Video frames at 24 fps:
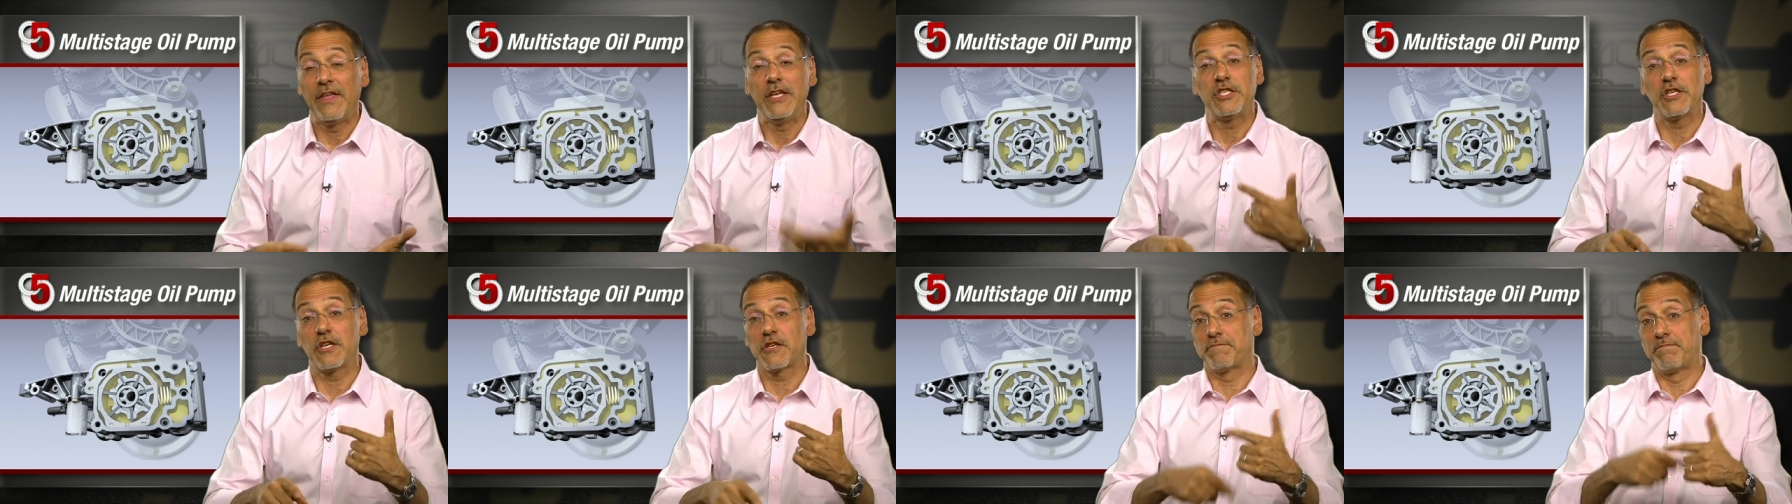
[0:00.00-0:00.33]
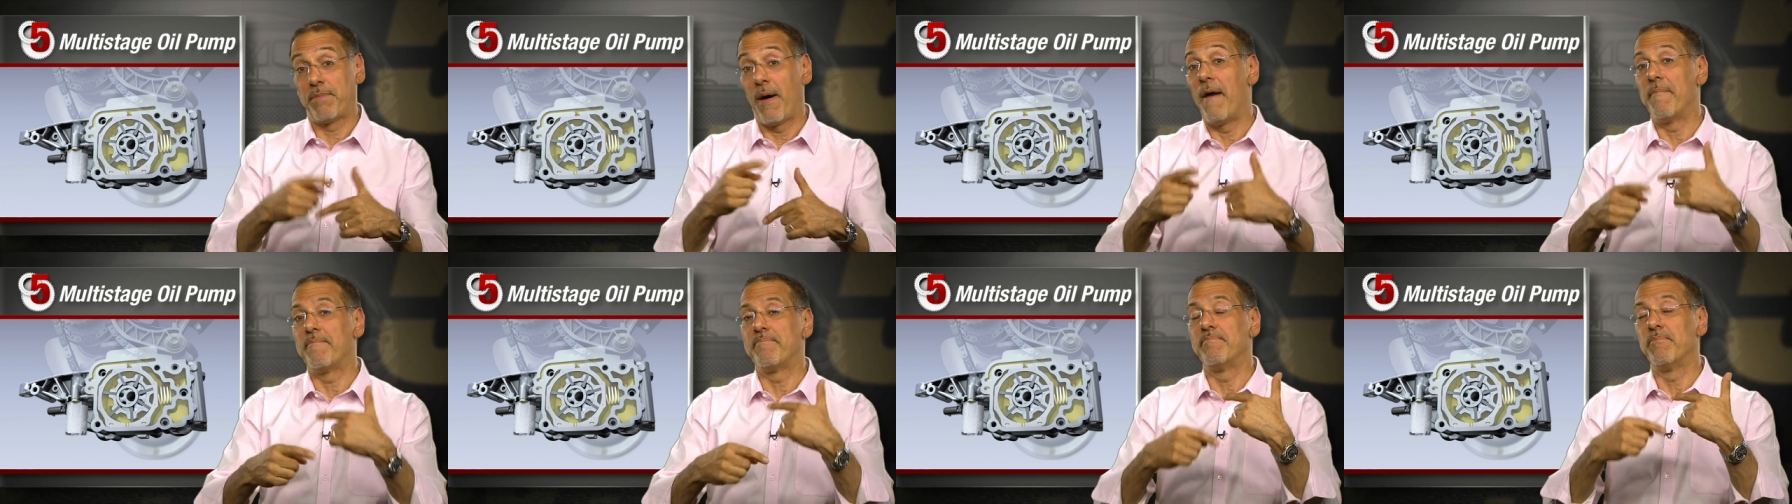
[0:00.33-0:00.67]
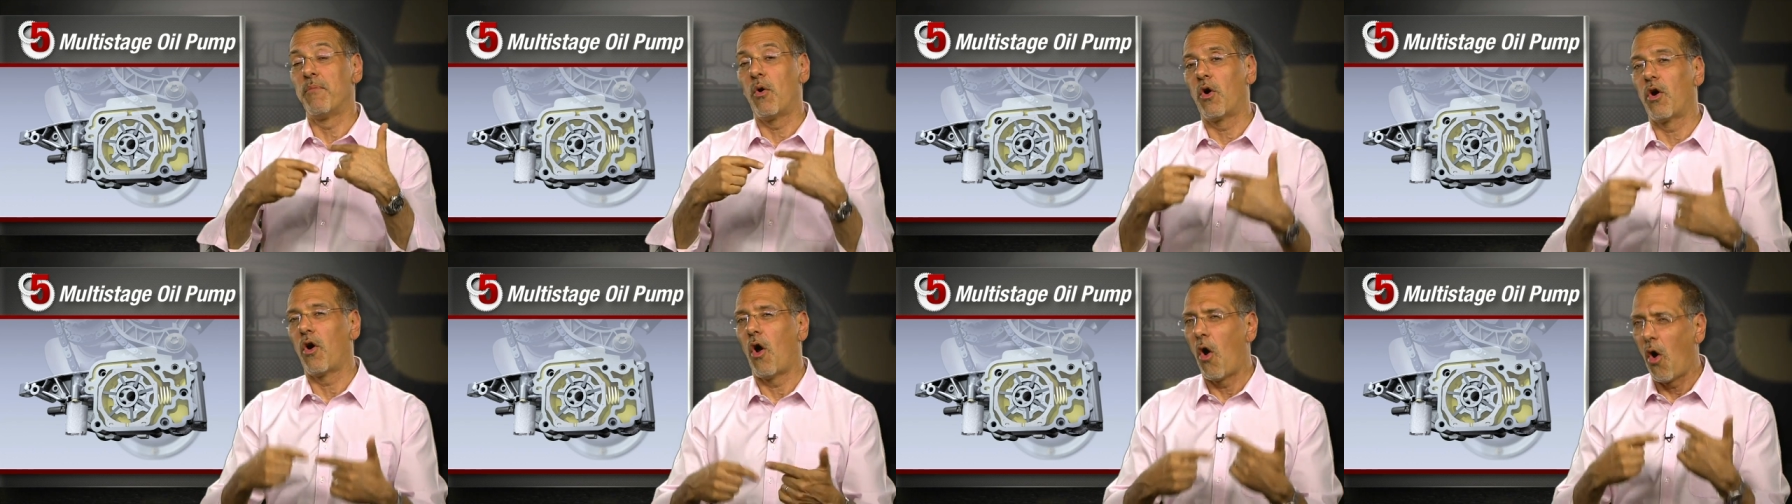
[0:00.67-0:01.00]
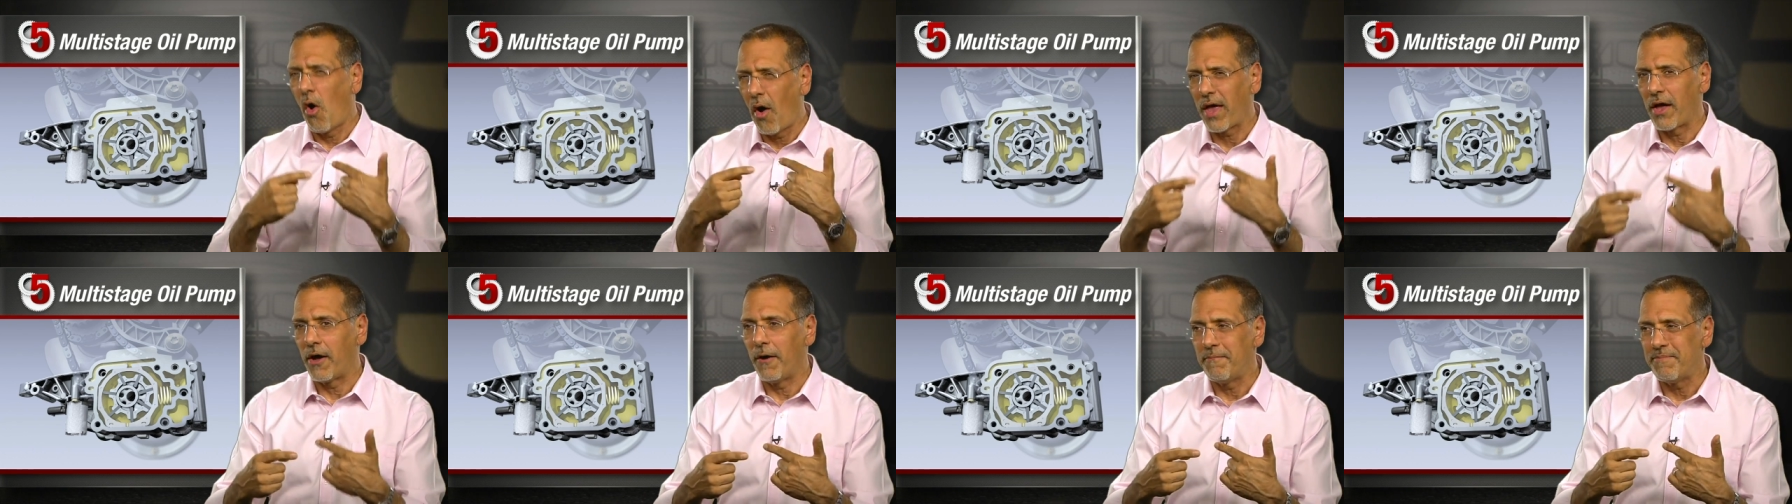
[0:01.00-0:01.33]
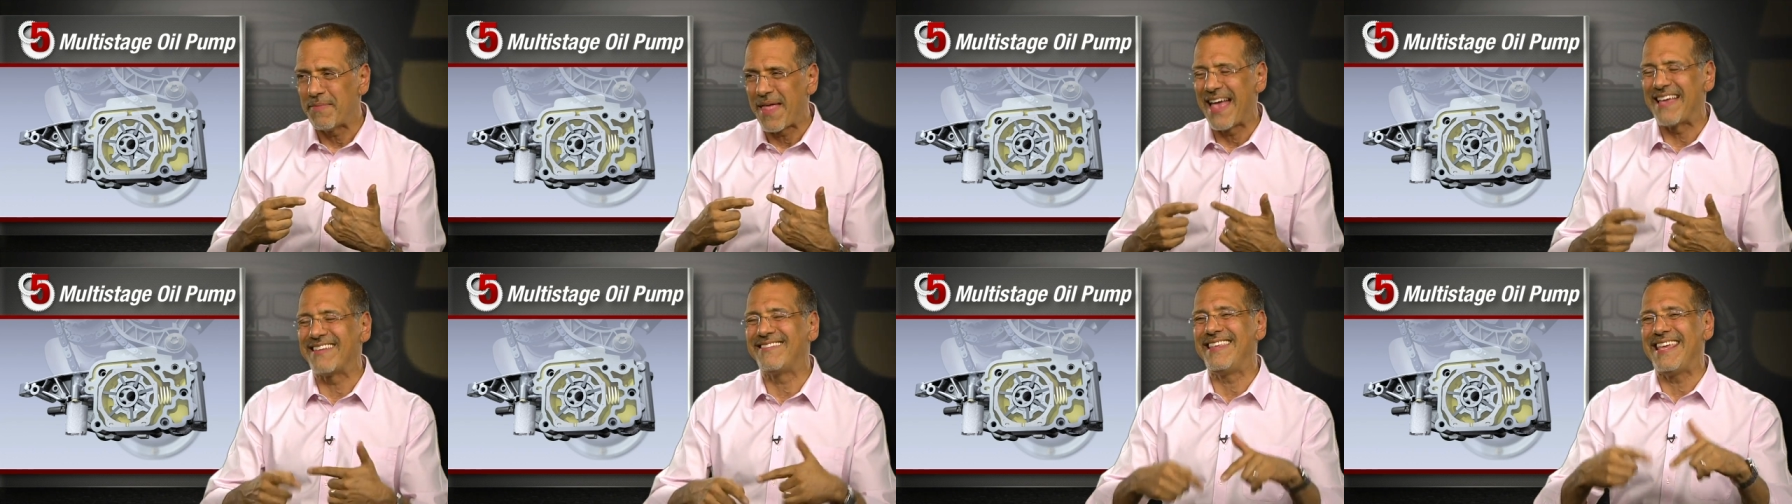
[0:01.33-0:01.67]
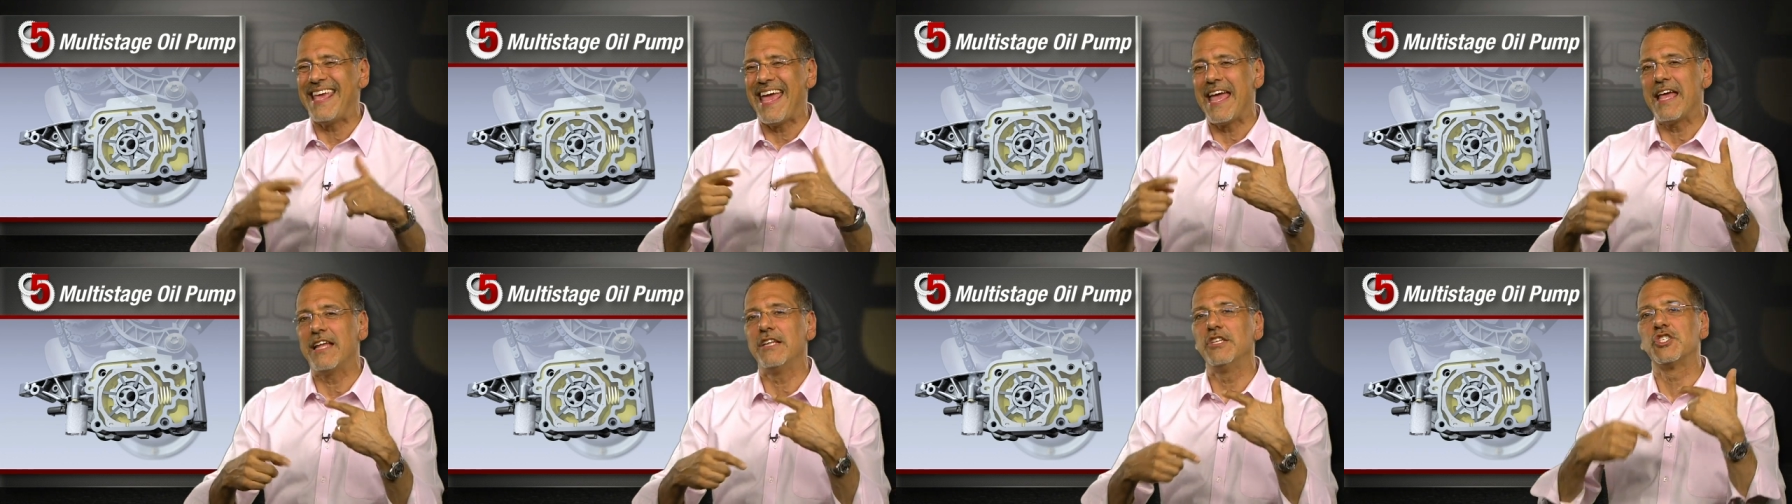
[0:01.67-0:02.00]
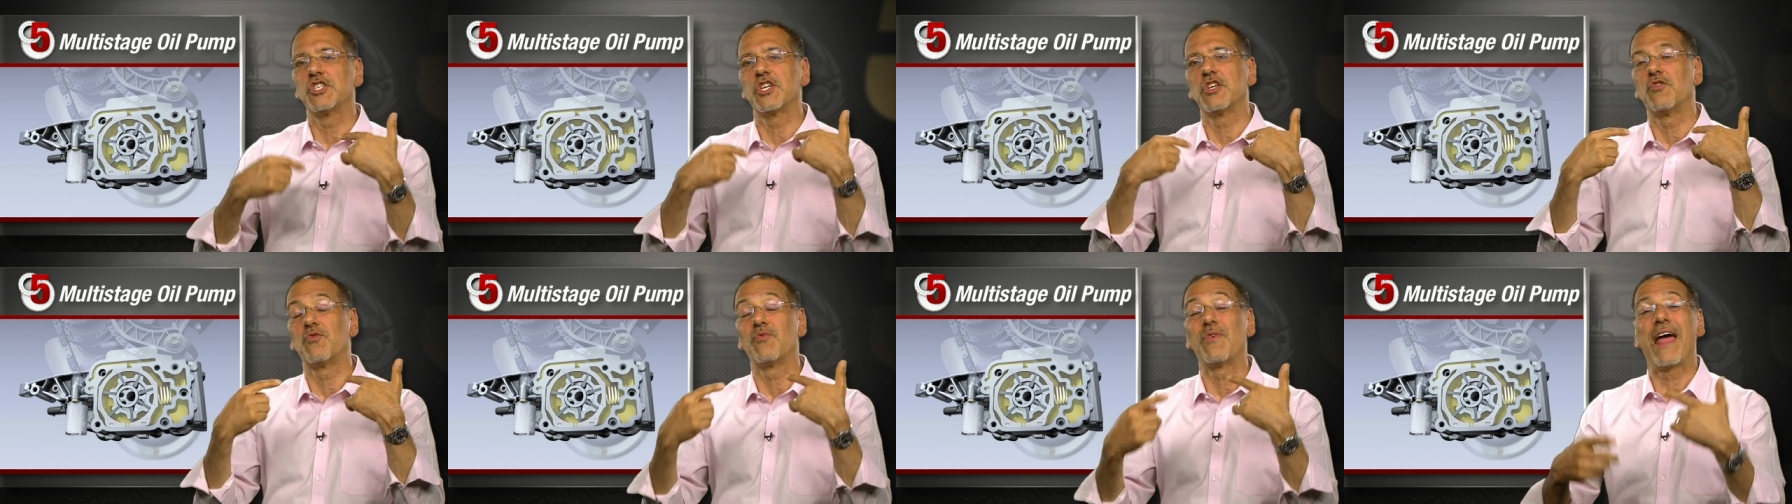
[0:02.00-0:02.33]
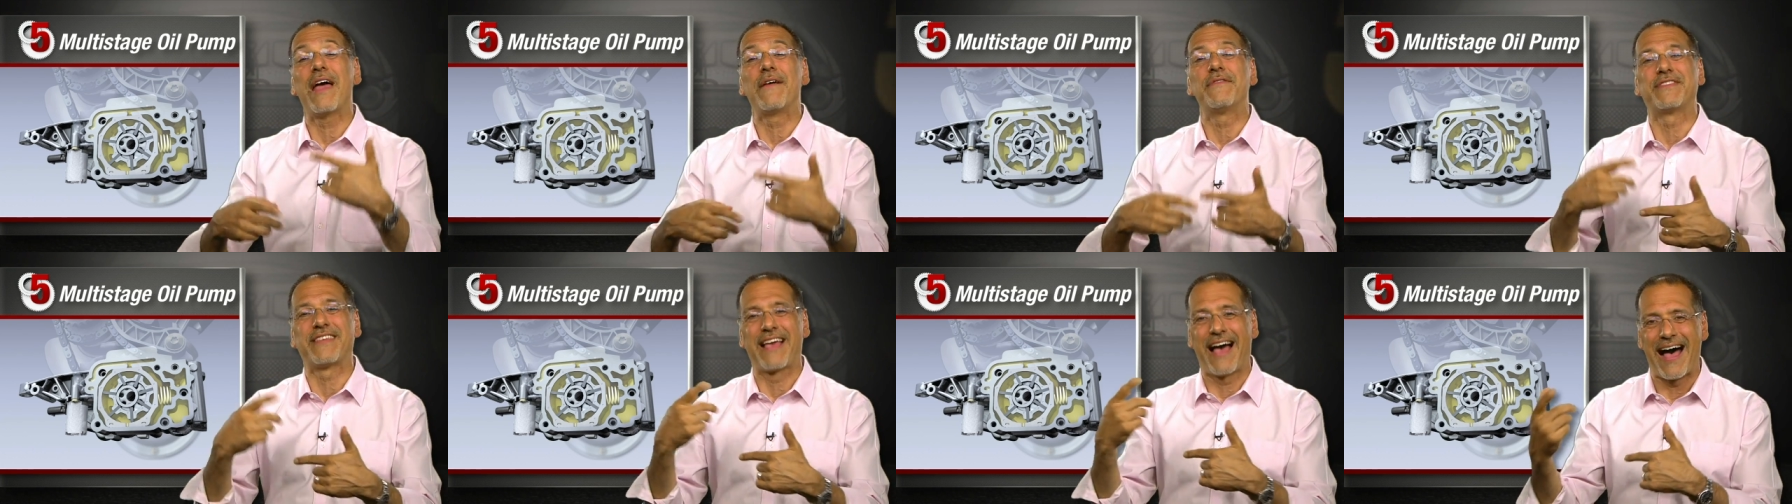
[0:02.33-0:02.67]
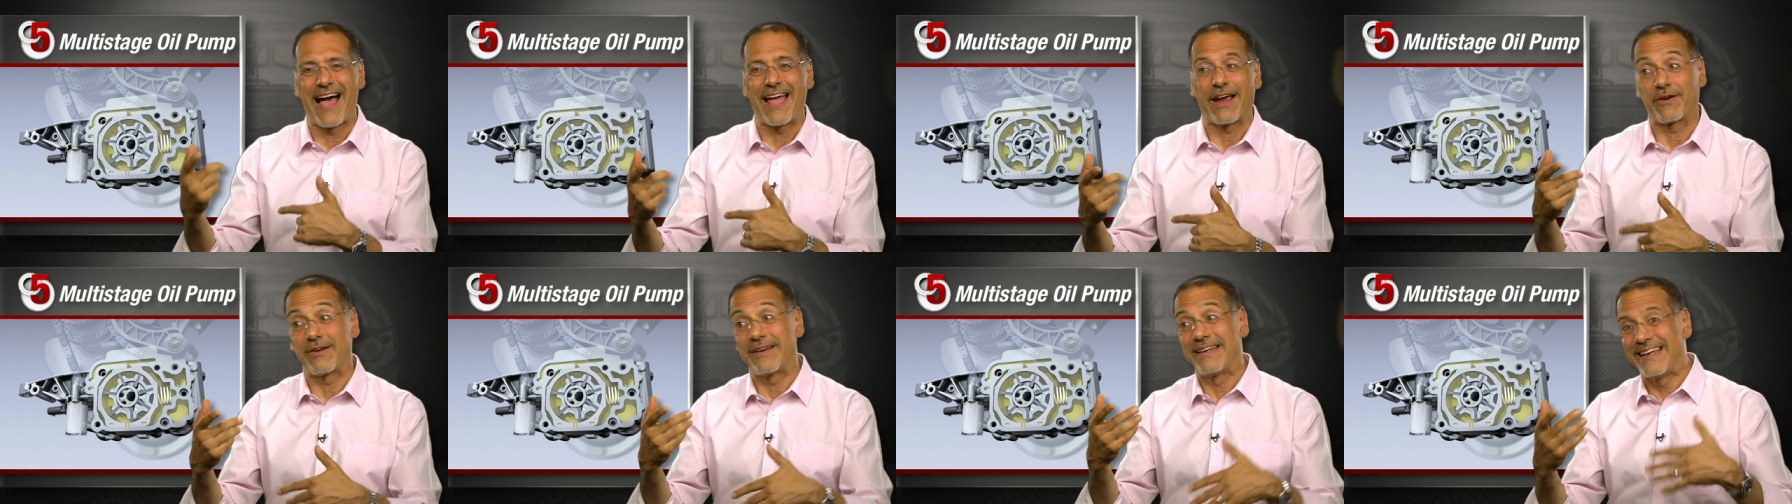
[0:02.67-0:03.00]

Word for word: they just pump more oil as the engine revs higher,